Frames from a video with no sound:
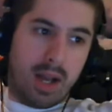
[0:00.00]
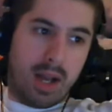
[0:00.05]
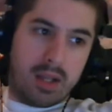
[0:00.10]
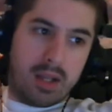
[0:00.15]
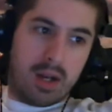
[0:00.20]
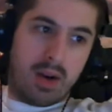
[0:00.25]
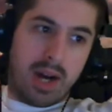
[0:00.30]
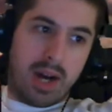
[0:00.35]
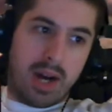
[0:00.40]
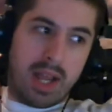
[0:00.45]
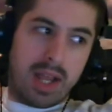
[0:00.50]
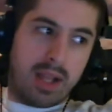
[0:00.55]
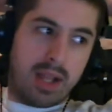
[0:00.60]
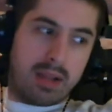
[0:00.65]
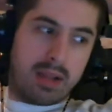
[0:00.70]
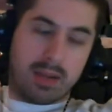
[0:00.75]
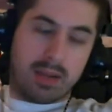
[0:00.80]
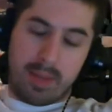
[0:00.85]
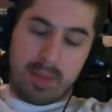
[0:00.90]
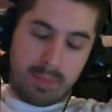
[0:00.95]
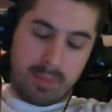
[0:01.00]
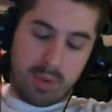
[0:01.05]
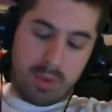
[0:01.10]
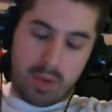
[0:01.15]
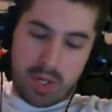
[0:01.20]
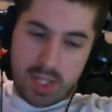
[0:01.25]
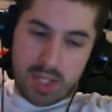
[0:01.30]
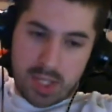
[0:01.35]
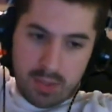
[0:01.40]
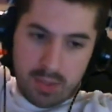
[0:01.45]
I am
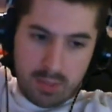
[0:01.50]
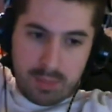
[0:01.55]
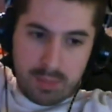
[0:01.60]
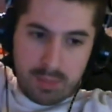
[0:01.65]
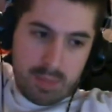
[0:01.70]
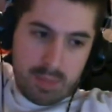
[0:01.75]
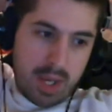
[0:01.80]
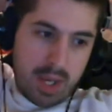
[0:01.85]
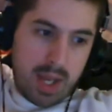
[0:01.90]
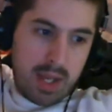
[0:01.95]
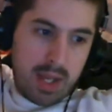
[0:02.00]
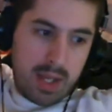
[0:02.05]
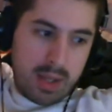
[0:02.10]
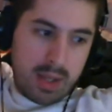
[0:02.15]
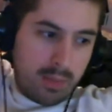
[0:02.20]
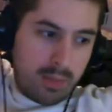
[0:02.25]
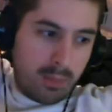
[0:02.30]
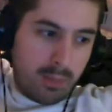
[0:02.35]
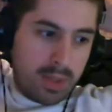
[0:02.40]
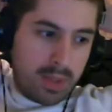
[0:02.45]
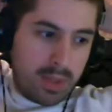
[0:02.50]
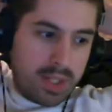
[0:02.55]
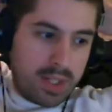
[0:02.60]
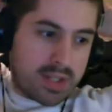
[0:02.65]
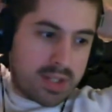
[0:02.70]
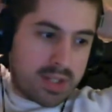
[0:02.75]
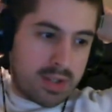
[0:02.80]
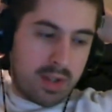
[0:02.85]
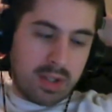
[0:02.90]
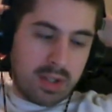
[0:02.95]
going to, when
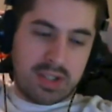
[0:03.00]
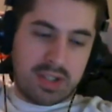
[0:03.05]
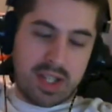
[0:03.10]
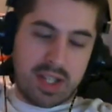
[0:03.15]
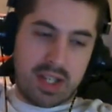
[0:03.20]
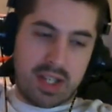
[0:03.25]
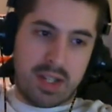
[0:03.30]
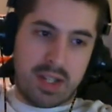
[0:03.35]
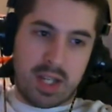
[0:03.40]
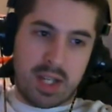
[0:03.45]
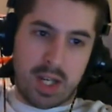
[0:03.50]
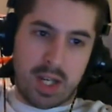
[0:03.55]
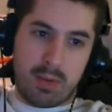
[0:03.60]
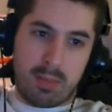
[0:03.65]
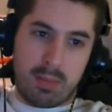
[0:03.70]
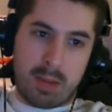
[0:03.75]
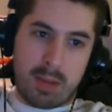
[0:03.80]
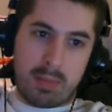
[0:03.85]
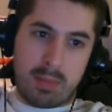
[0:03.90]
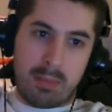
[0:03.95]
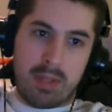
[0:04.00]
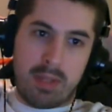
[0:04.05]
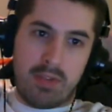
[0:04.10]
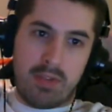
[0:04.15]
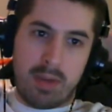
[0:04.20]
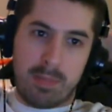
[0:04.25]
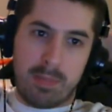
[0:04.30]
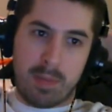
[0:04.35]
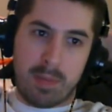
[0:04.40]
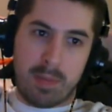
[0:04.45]
it's all said and done, I will probably
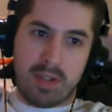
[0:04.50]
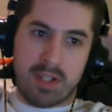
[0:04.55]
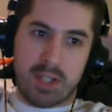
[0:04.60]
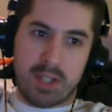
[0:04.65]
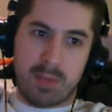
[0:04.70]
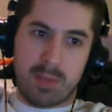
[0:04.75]
repurpose this